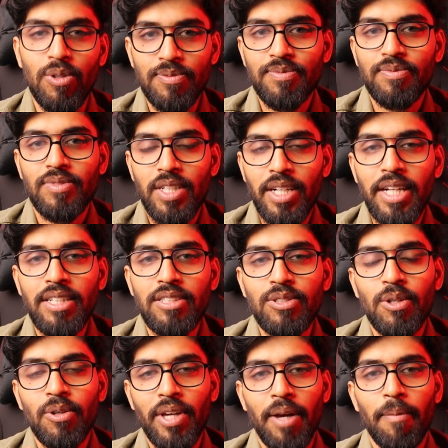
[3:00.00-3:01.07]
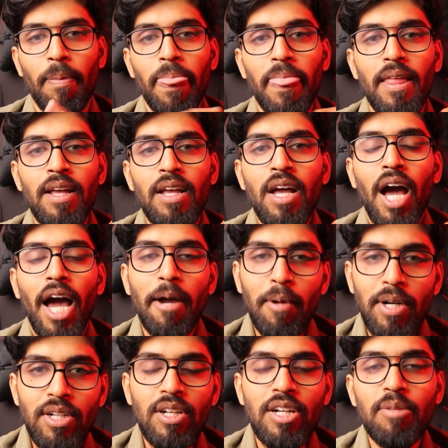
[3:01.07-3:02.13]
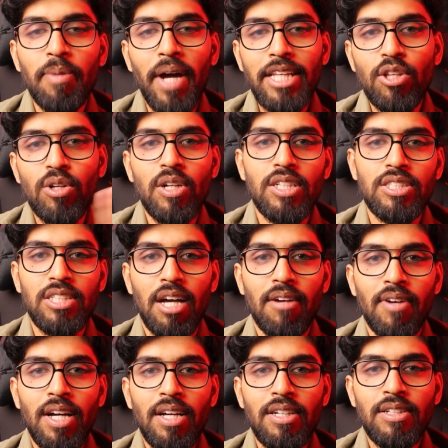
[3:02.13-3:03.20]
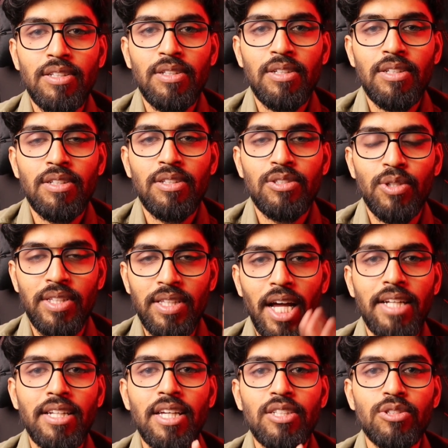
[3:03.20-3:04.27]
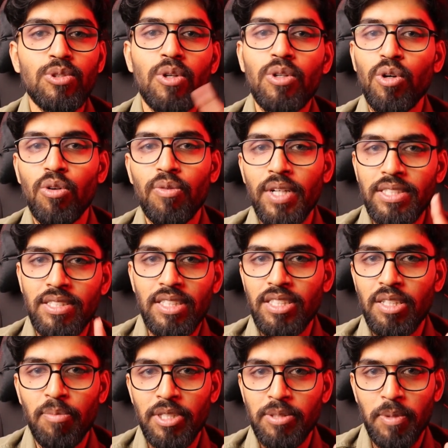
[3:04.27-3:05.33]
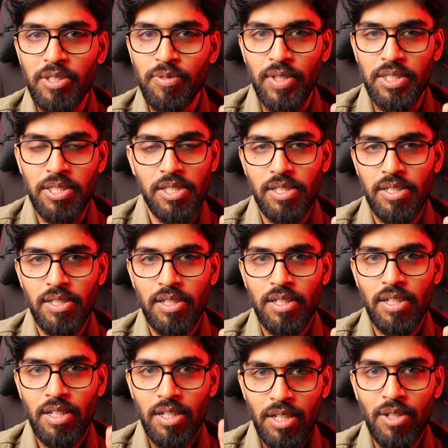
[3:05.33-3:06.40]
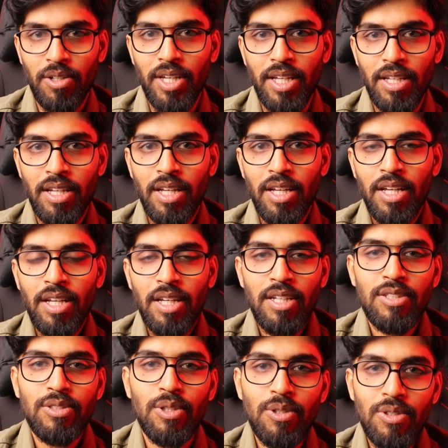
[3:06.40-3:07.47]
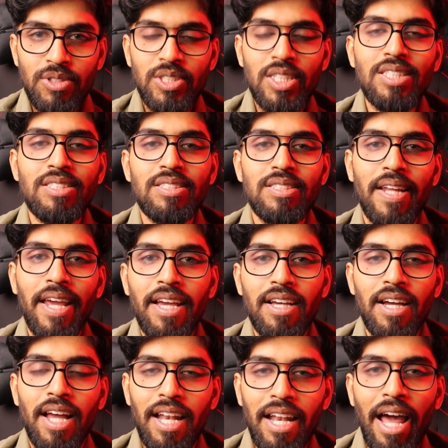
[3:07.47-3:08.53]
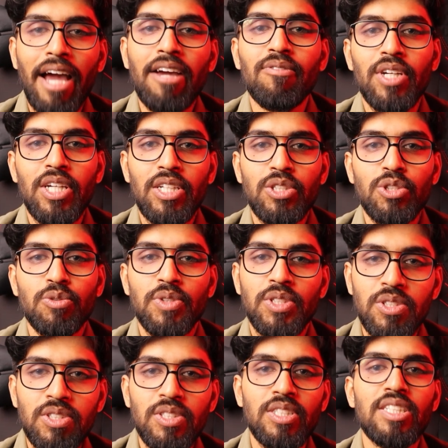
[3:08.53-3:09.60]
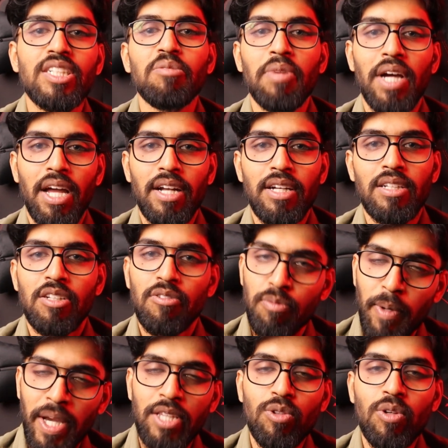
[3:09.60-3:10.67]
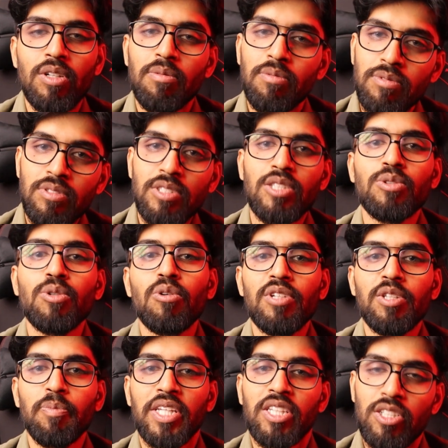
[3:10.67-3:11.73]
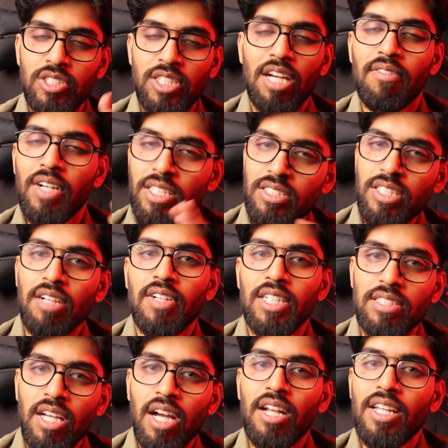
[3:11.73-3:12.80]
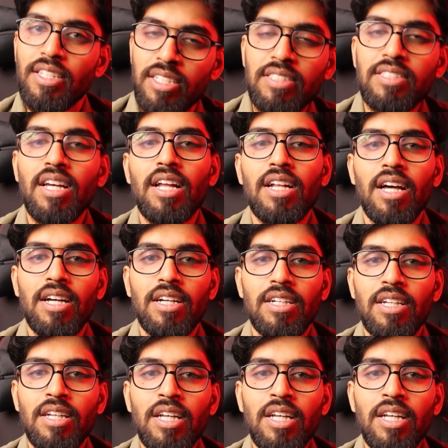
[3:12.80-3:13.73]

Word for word: go, right? So, okay. I want to learn Python or Java. So in that case, don't go for C, C++ first. Okay. So just take a language which is in demand, Python, just go with Python, Java, Java, Scala, then Scala.